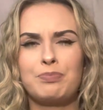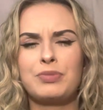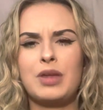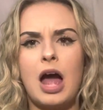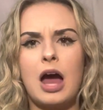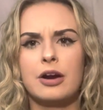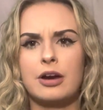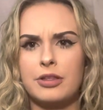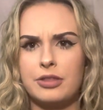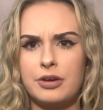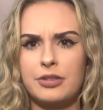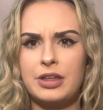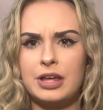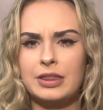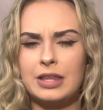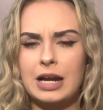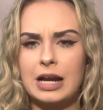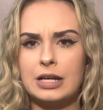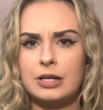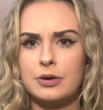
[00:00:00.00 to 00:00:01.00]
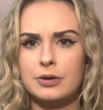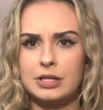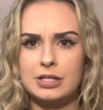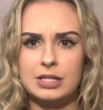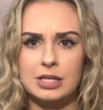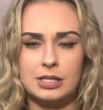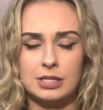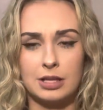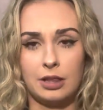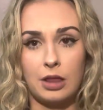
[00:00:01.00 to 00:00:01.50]
Another thing that I noticed
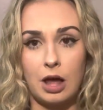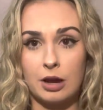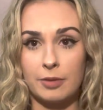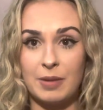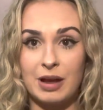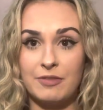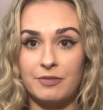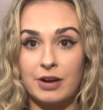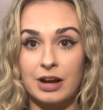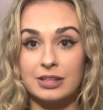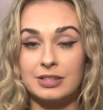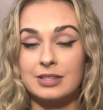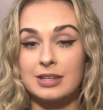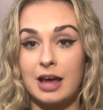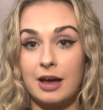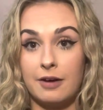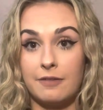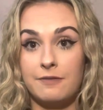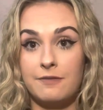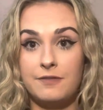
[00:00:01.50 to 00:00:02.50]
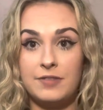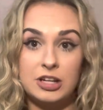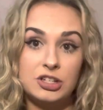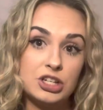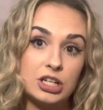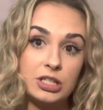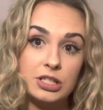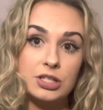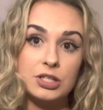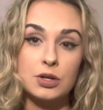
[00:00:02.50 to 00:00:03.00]
is a lot of my friends have
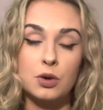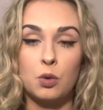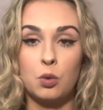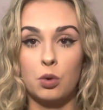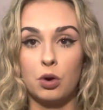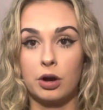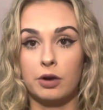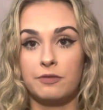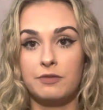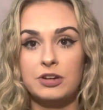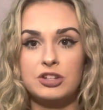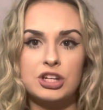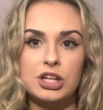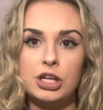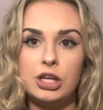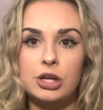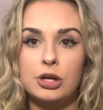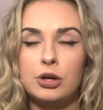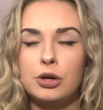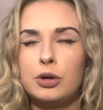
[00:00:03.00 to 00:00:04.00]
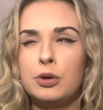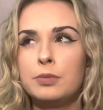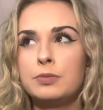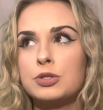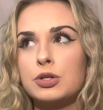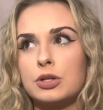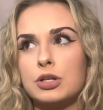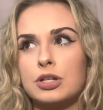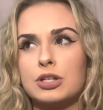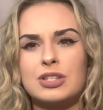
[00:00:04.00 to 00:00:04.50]
fidgets or fidget cubes
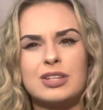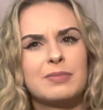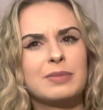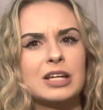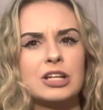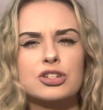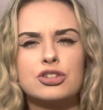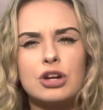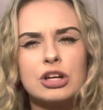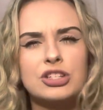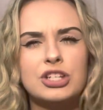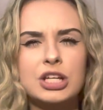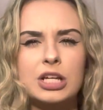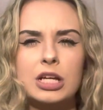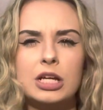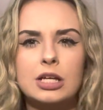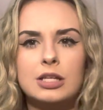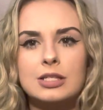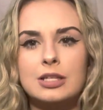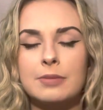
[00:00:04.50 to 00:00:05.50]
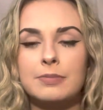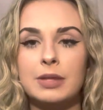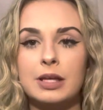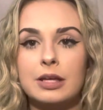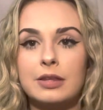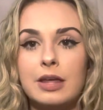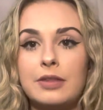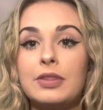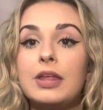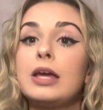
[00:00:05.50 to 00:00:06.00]
or something stretchy, something
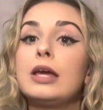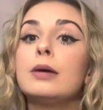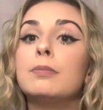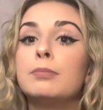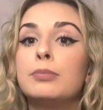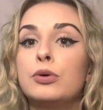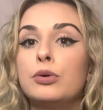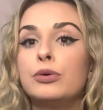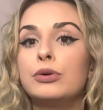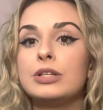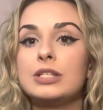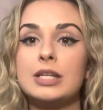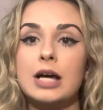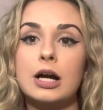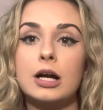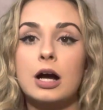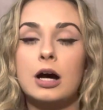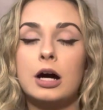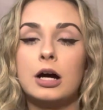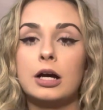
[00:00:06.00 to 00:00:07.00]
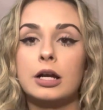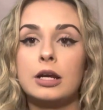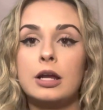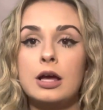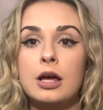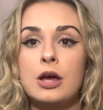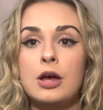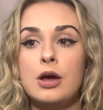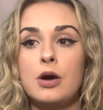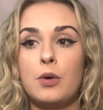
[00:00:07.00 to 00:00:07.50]
that they can pull and tug on
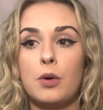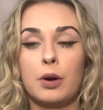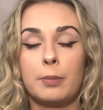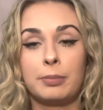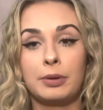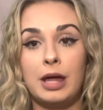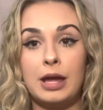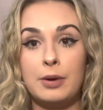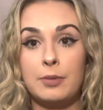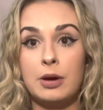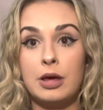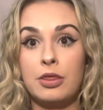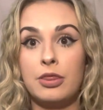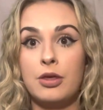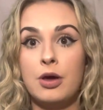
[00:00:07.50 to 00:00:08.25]
or play with